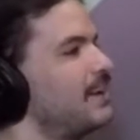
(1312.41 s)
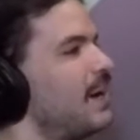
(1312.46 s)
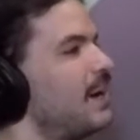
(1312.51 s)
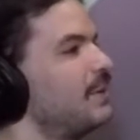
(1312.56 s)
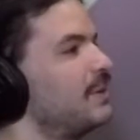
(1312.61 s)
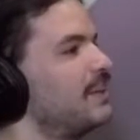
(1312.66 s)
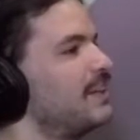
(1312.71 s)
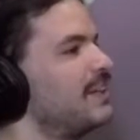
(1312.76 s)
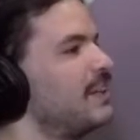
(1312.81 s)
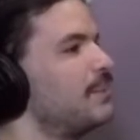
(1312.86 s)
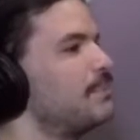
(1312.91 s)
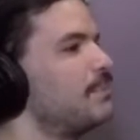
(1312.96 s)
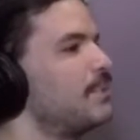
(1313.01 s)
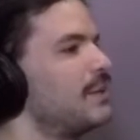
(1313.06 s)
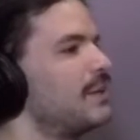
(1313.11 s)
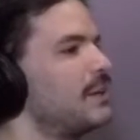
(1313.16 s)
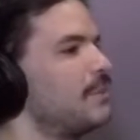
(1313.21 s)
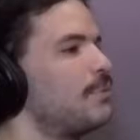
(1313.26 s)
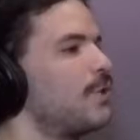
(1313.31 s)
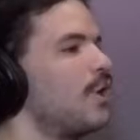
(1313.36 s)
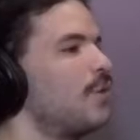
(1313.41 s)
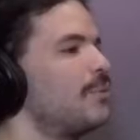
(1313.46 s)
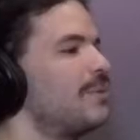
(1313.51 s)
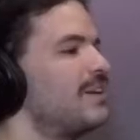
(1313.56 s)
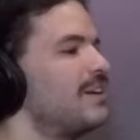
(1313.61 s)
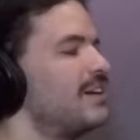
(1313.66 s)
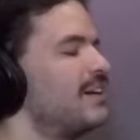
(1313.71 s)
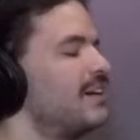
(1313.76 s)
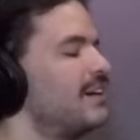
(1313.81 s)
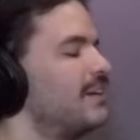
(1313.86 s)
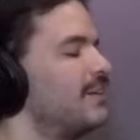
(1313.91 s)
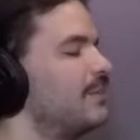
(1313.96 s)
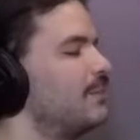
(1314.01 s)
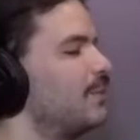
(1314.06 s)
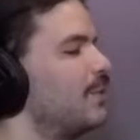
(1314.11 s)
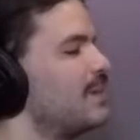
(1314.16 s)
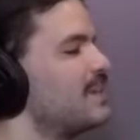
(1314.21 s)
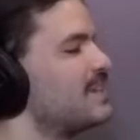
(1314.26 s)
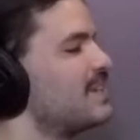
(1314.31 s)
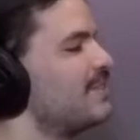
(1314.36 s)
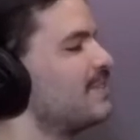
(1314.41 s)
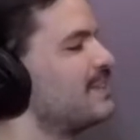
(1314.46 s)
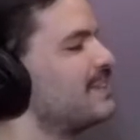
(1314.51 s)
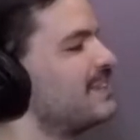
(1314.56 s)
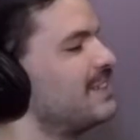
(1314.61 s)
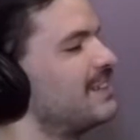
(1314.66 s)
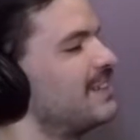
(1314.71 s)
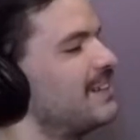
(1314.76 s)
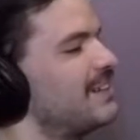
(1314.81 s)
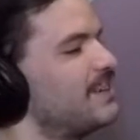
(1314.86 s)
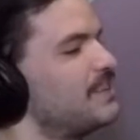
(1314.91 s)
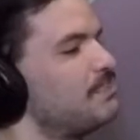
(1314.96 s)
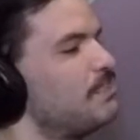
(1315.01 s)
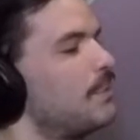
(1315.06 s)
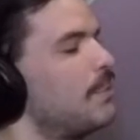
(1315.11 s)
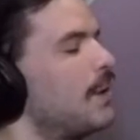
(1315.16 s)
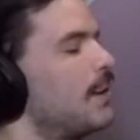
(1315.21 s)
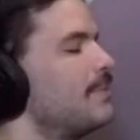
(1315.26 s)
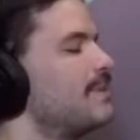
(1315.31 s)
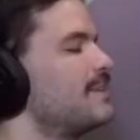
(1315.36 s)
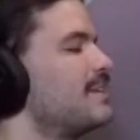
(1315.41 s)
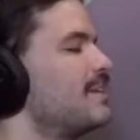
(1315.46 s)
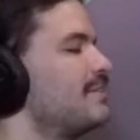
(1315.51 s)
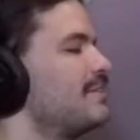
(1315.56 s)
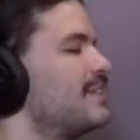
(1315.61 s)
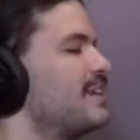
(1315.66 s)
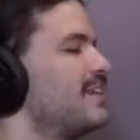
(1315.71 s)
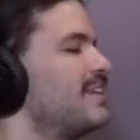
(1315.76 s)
I would like apartment 117 or apartment 17,